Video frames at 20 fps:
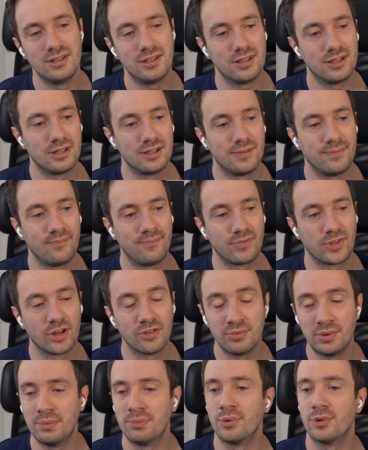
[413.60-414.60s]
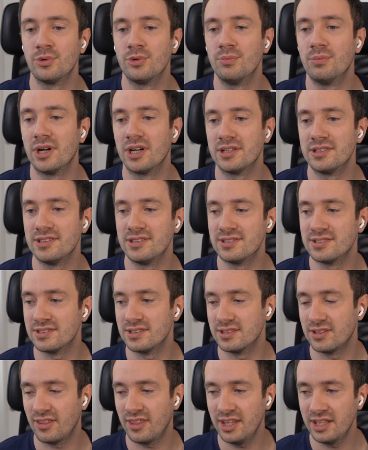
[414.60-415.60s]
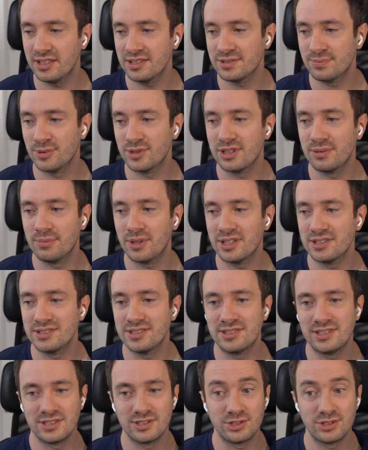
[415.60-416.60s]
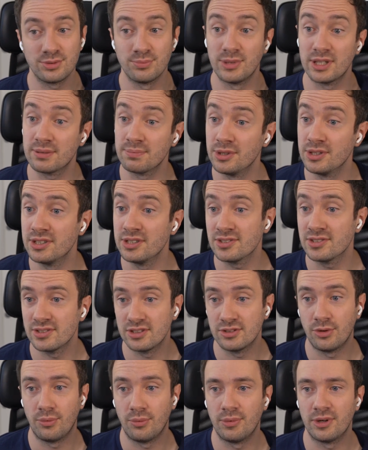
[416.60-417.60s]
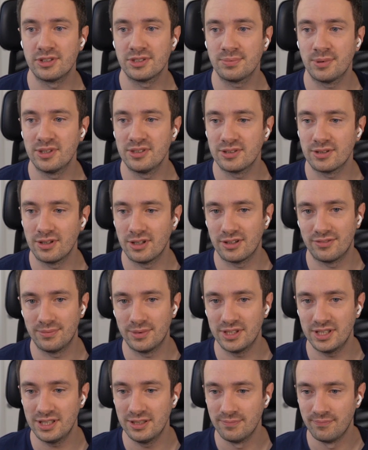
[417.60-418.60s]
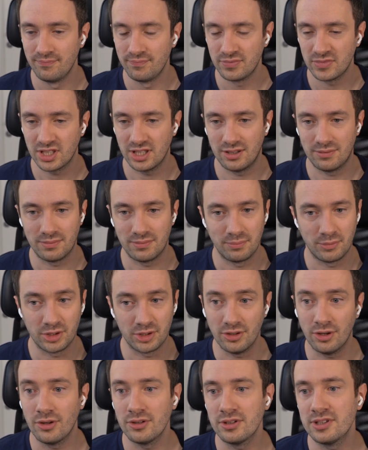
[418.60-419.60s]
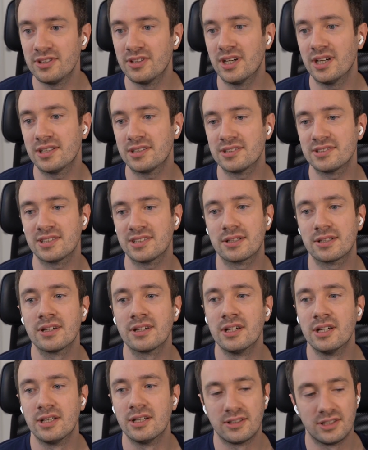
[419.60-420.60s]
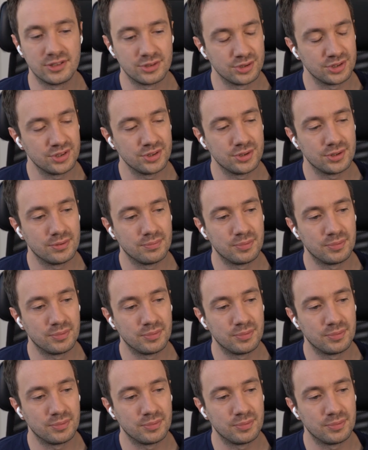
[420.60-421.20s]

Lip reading: of people who buy these things, but they buy these things to make money, so they don't mind spending a lot of money. But not only that, it's like there's also,